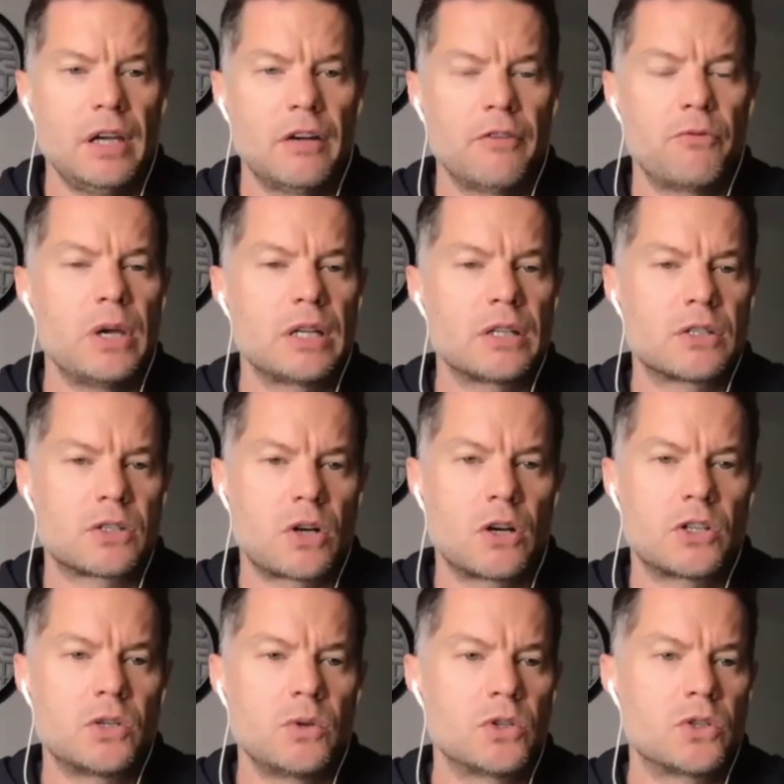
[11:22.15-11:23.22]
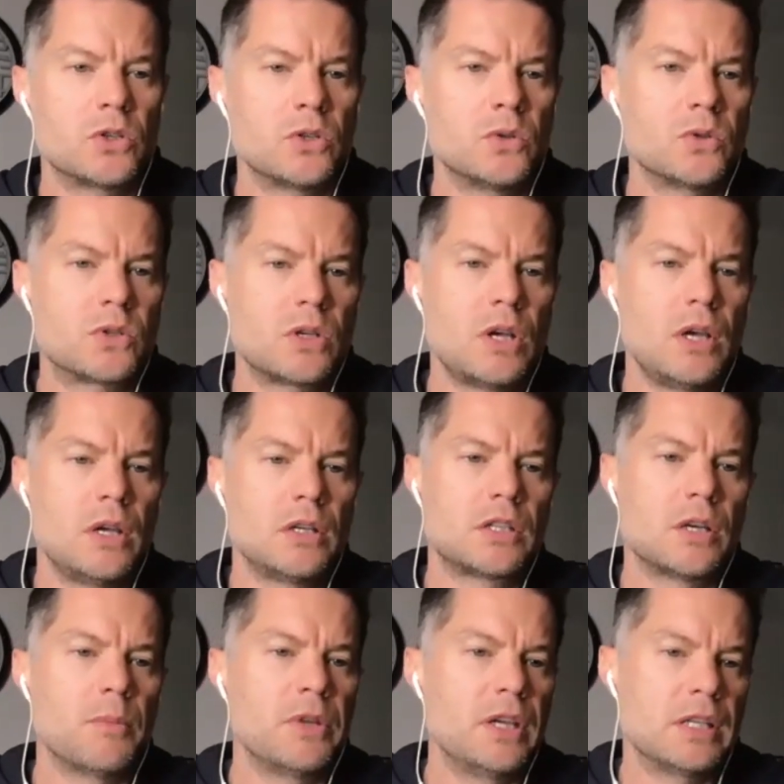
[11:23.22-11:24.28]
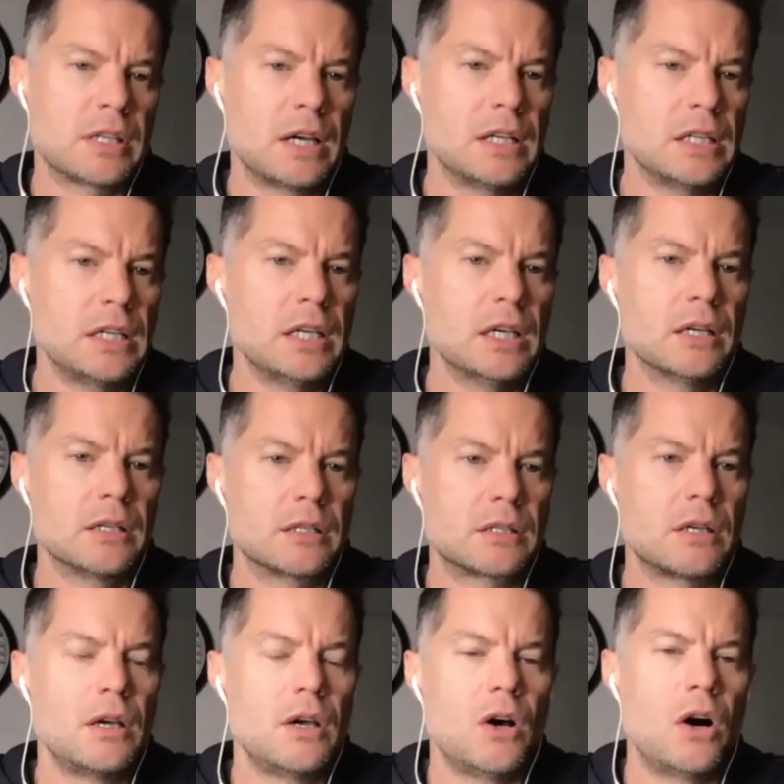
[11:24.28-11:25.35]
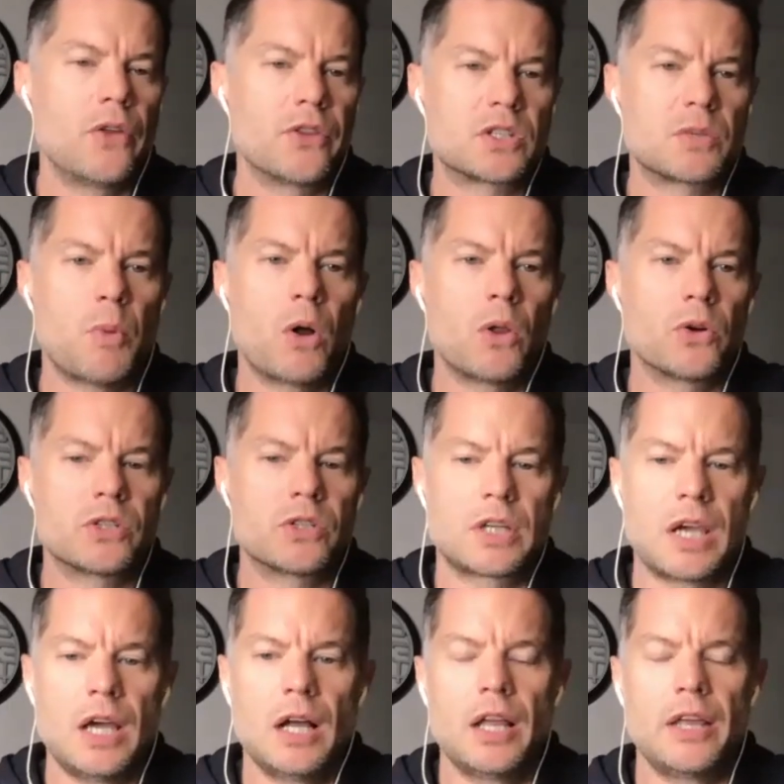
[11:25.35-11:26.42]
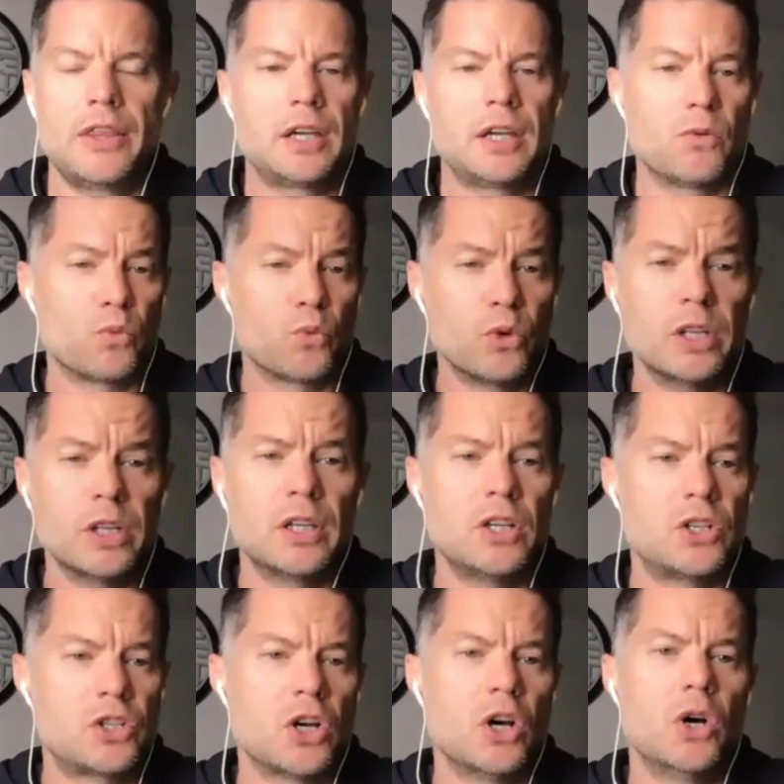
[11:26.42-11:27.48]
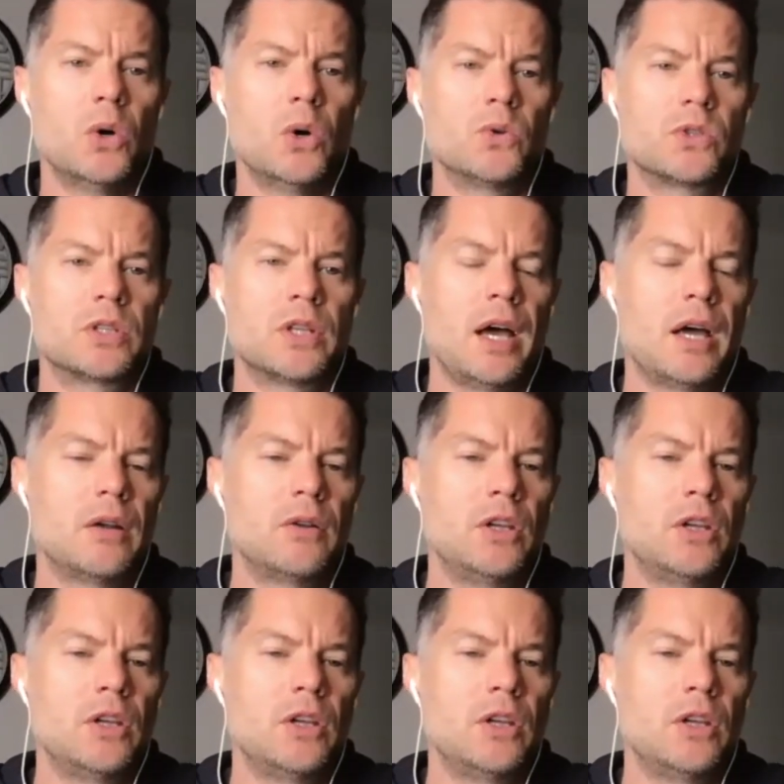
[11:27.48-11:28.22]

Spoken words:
And if we can start to introduce some of these ideas on the smaller scale, I think it really shows that,